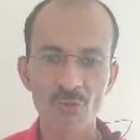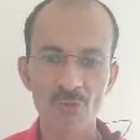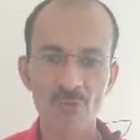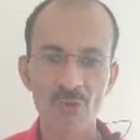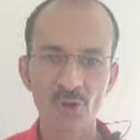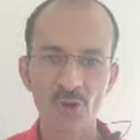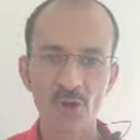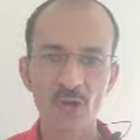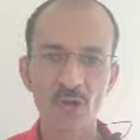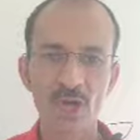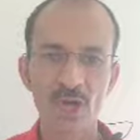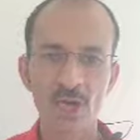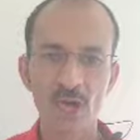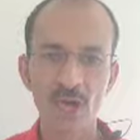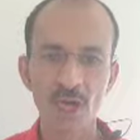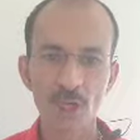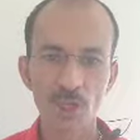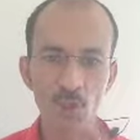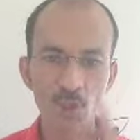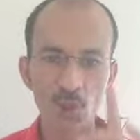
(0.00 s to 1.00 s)
for
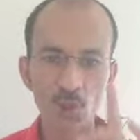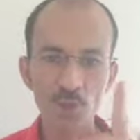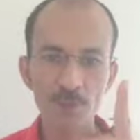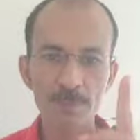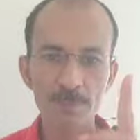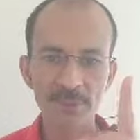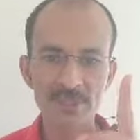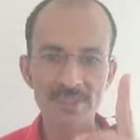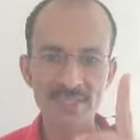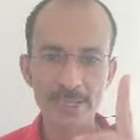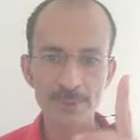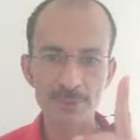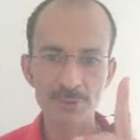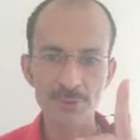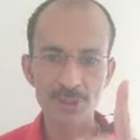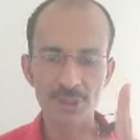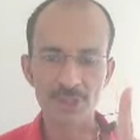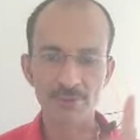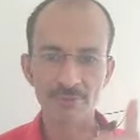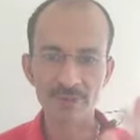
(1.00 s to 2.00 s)
a good
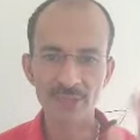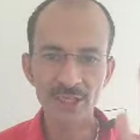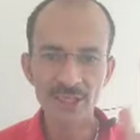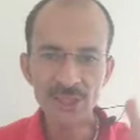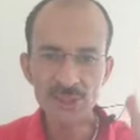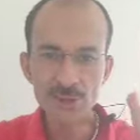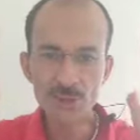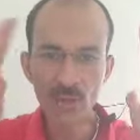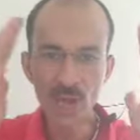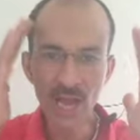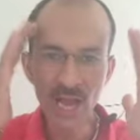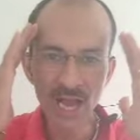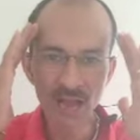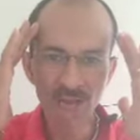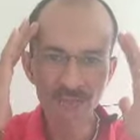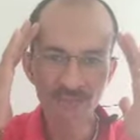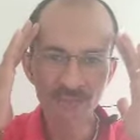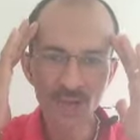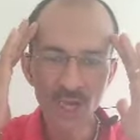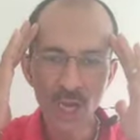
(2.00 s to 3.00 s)
perception. We need to
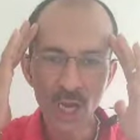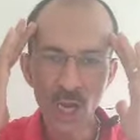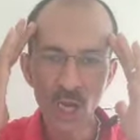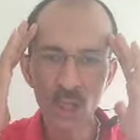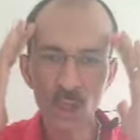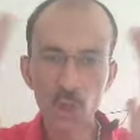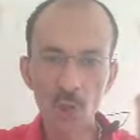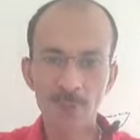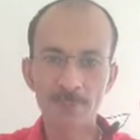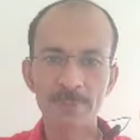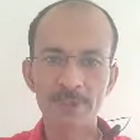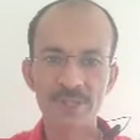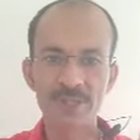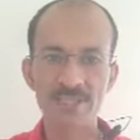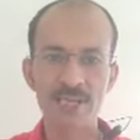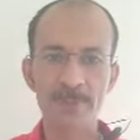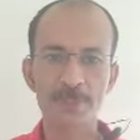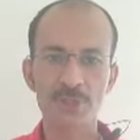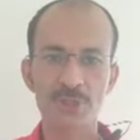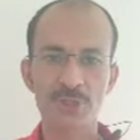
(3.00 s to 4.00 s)
have a a good
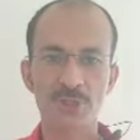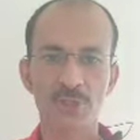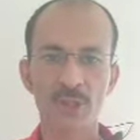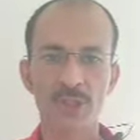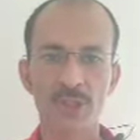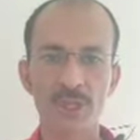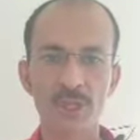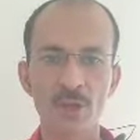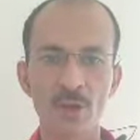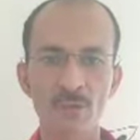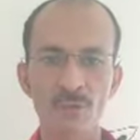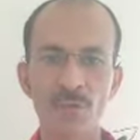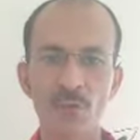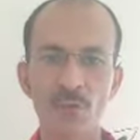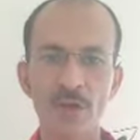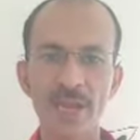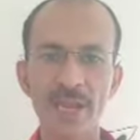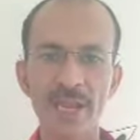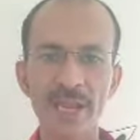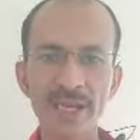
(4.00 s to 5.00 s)
perception
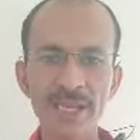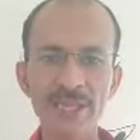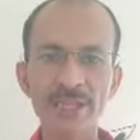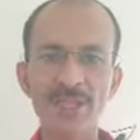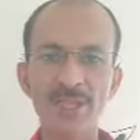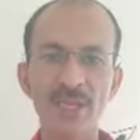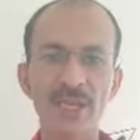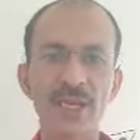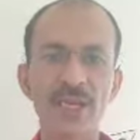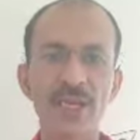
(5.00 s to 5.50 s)
for anything